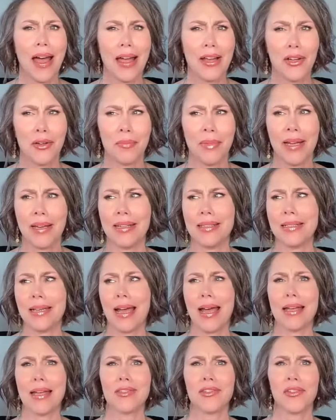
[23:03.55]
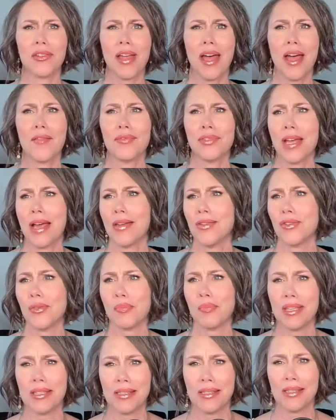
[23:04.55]
Your money dies. Your life dies. Your
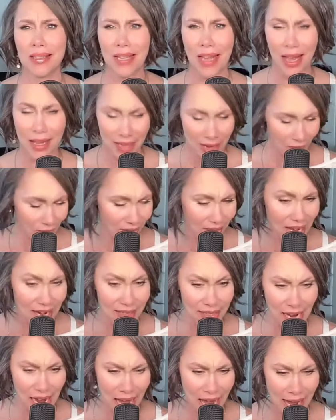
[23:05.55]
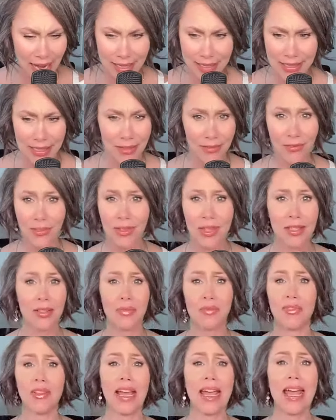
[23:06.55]
business dies. Everything dies in
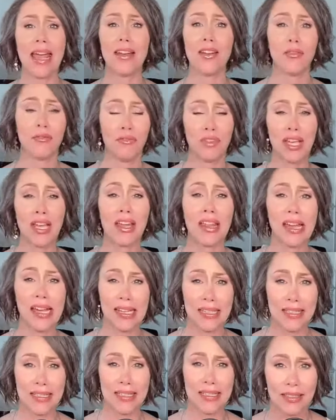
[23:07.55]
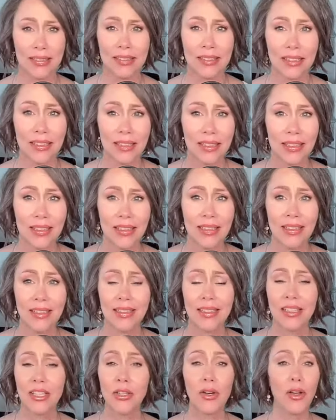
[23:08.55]
the land of feelings.
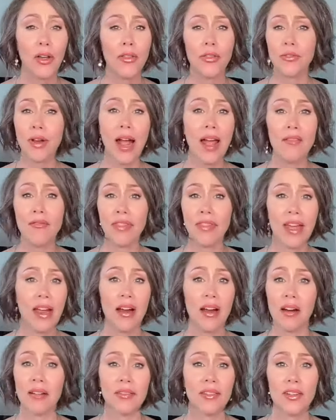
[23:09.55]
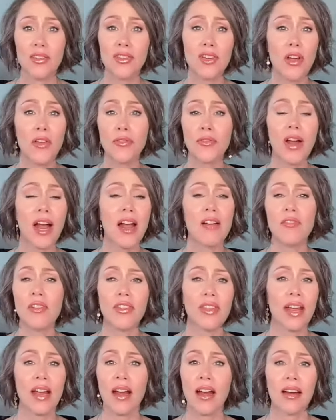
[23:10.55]
You don't thrive there. There's no
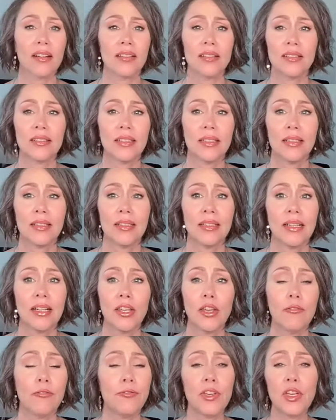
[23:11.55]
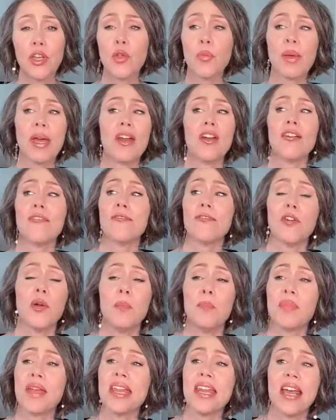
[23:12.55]
thrival there you feel better for a
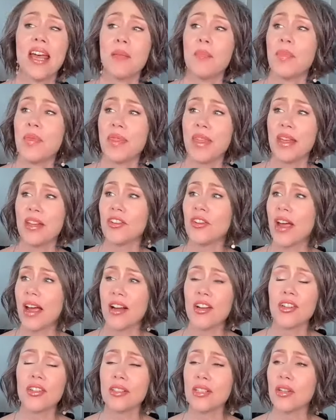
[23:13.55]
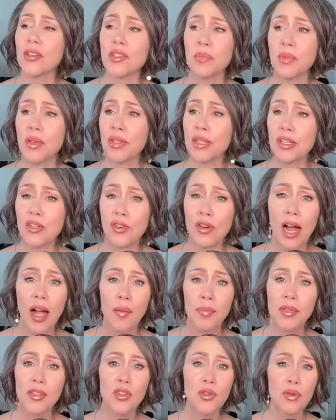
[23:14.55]
minute, but then you're actually ultimately
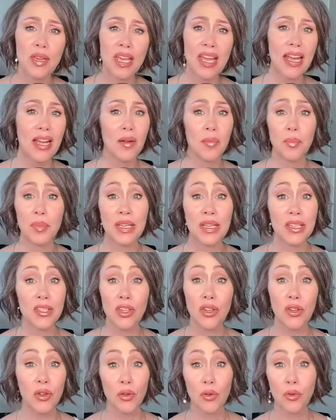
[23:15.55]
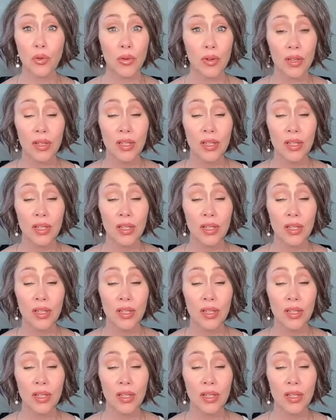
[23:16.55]
trapped and you can't be you.